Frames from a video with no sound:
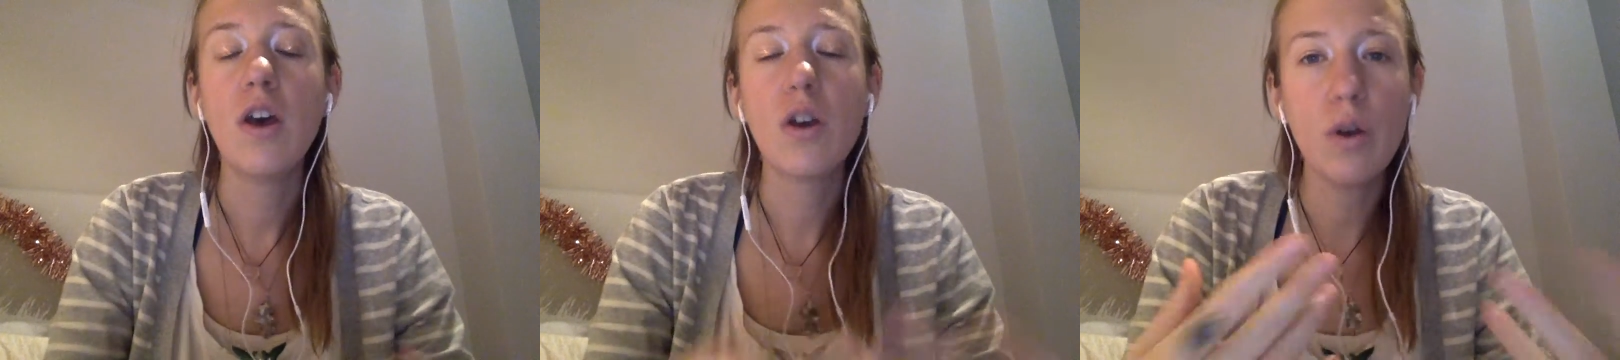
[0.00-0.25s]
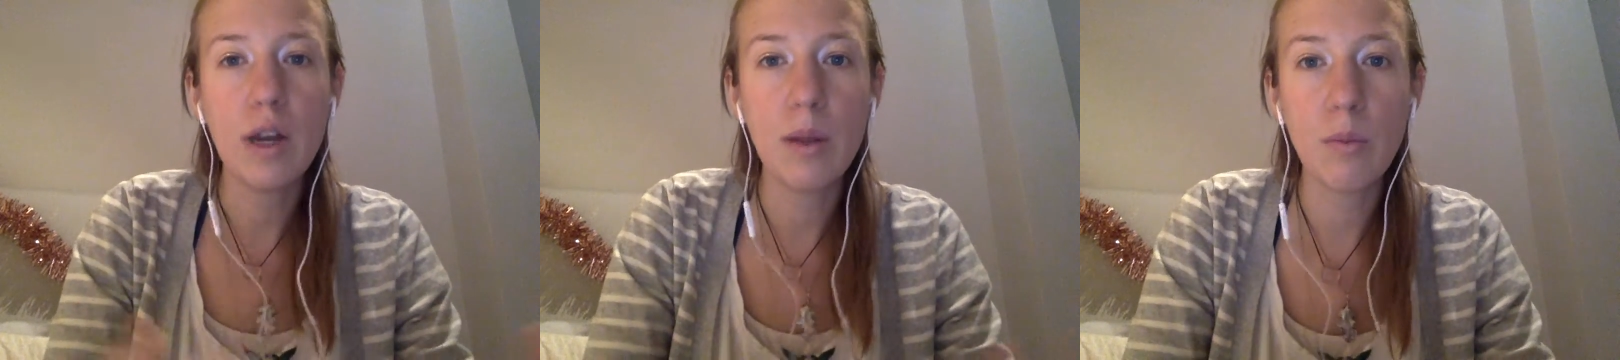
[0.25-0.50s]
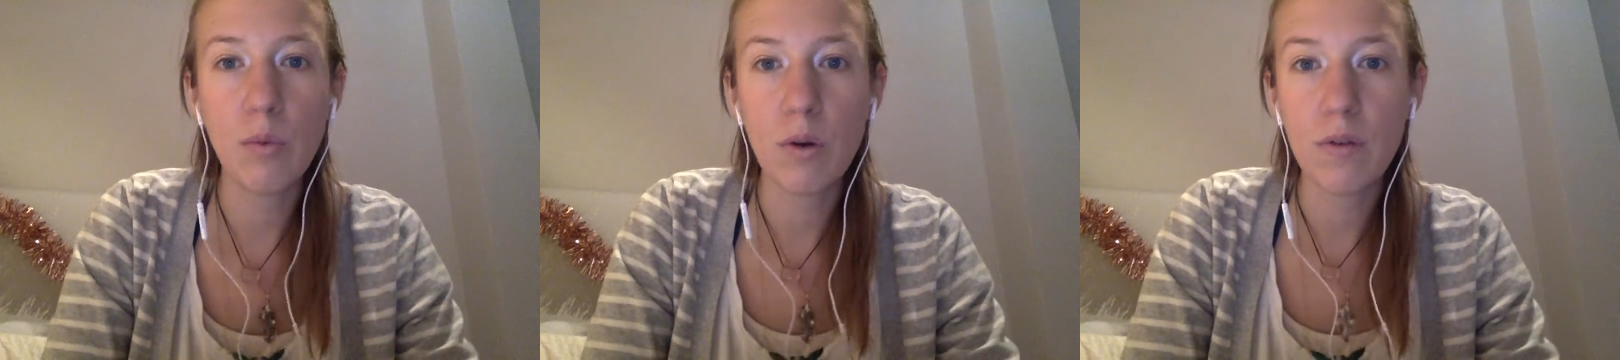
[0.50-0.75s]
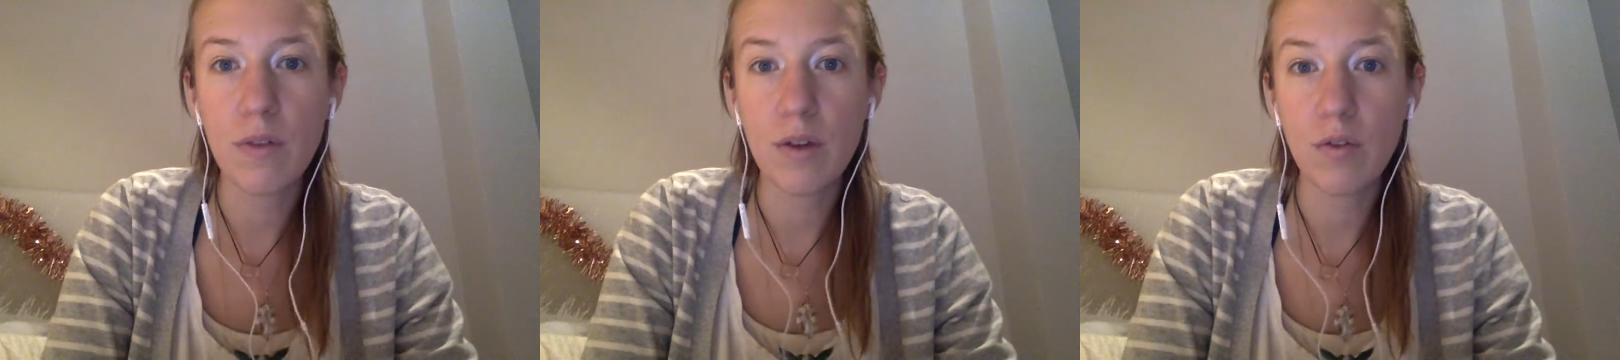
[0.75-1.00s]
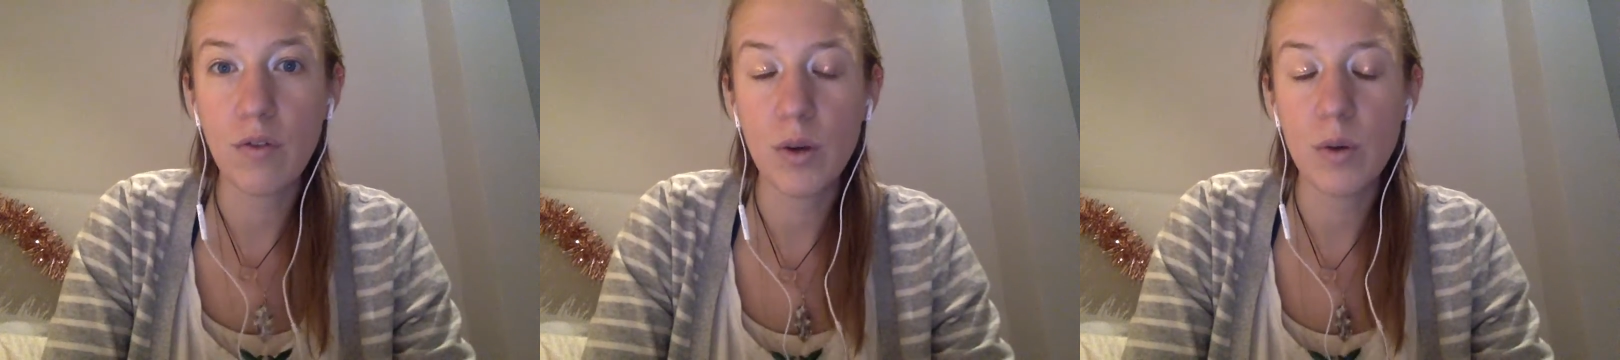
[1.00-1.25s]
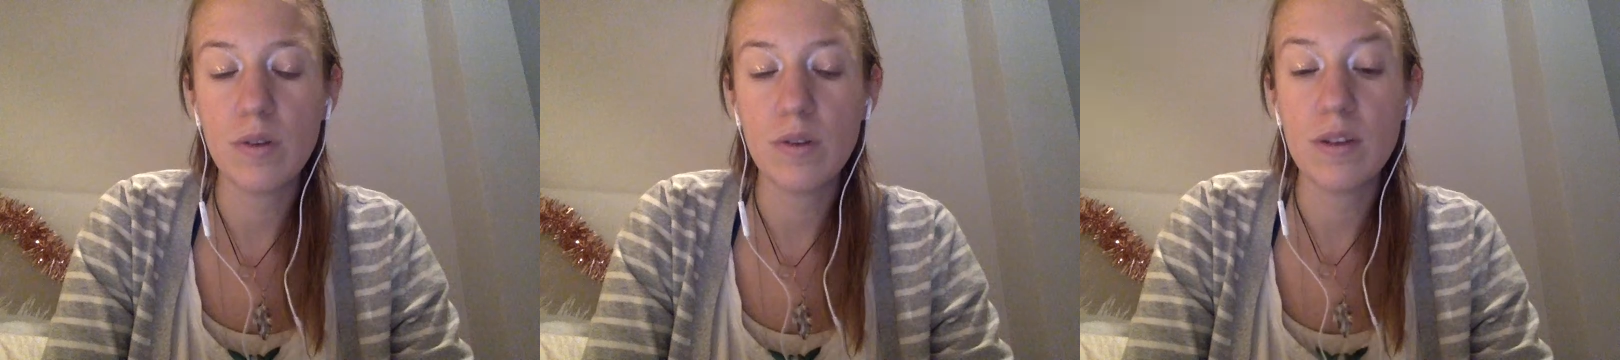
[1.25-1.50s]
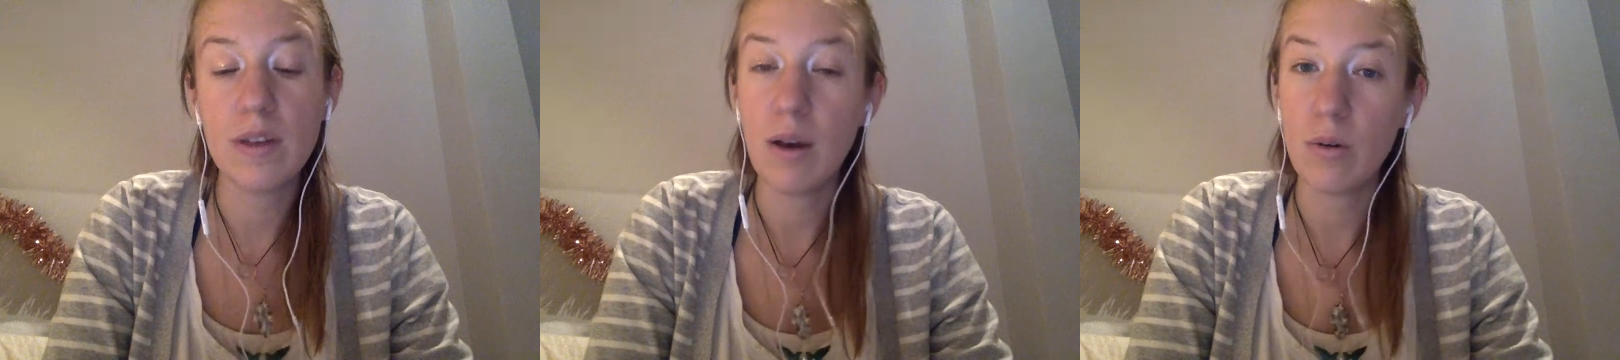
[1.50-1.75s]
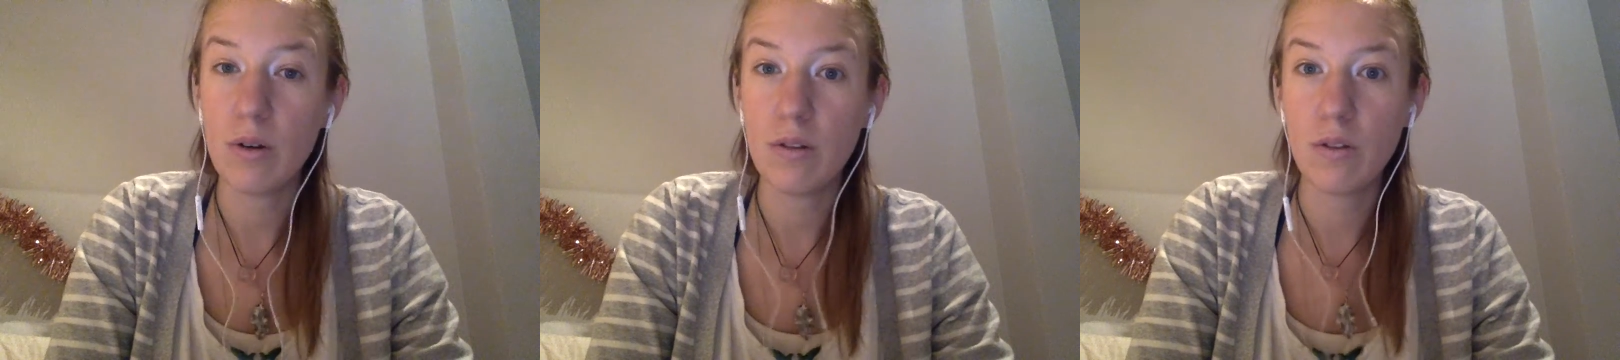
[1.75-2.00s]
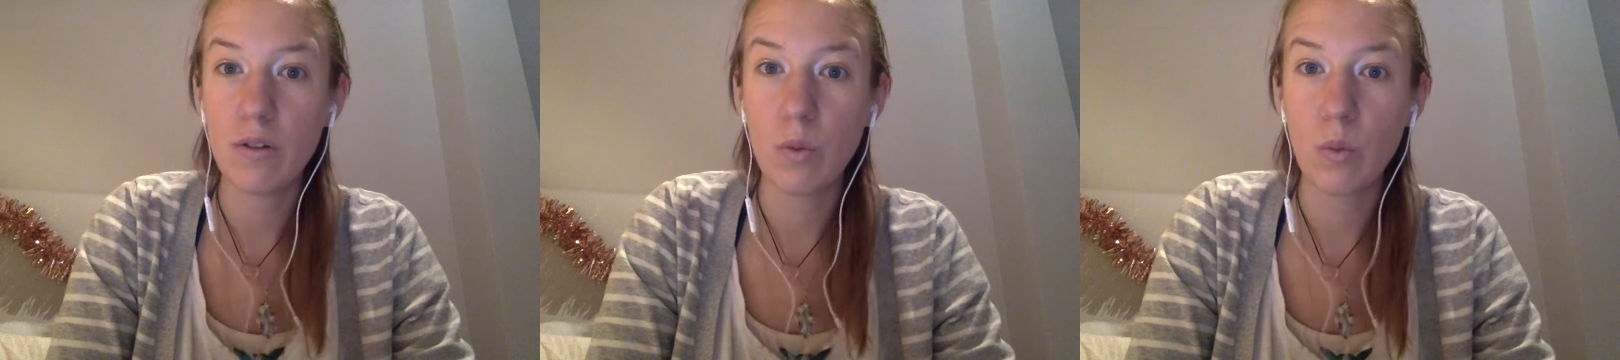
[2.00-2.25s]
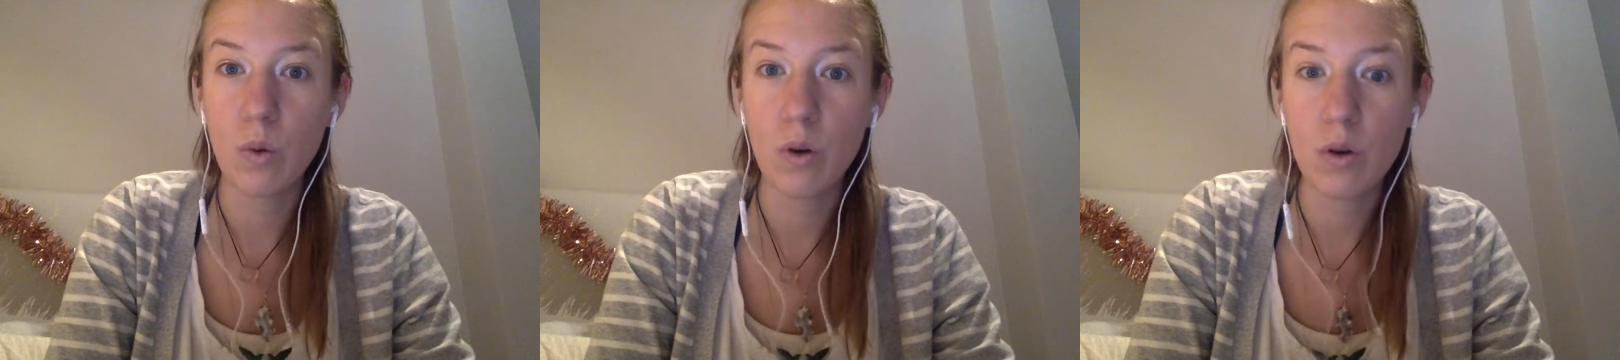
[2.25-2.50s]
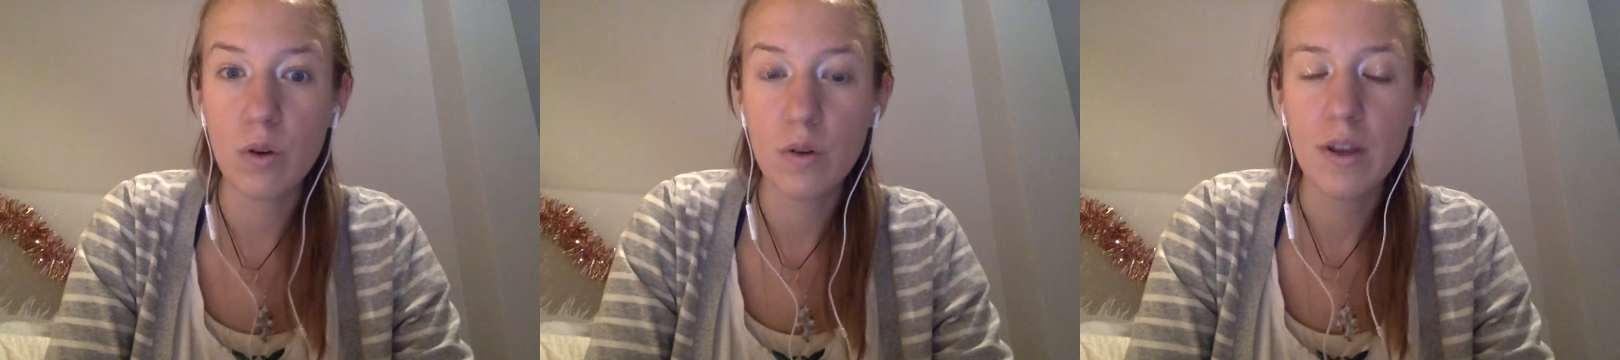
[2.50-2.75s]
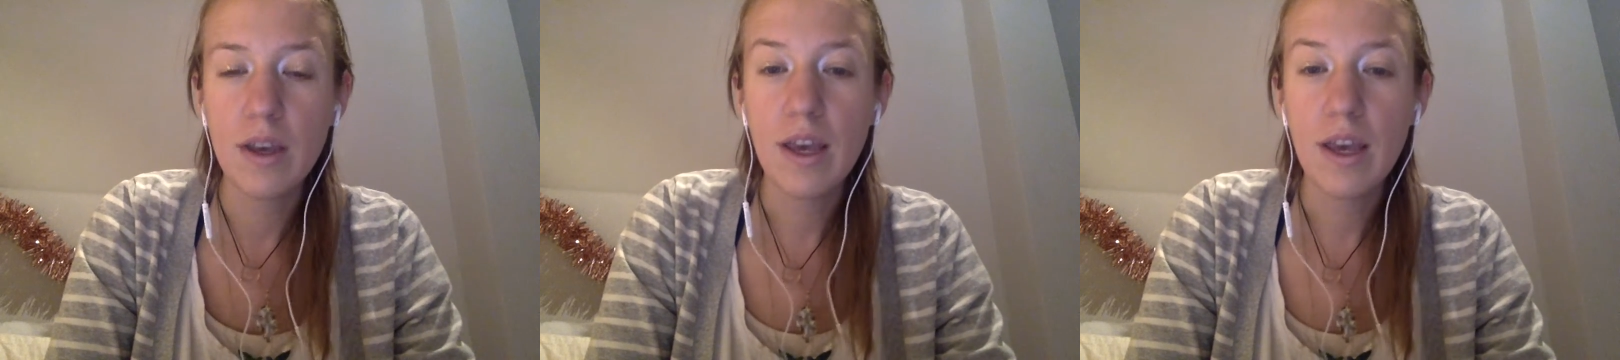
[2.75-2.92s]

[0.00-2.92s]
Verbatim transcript: creating more of that frequency out into the world,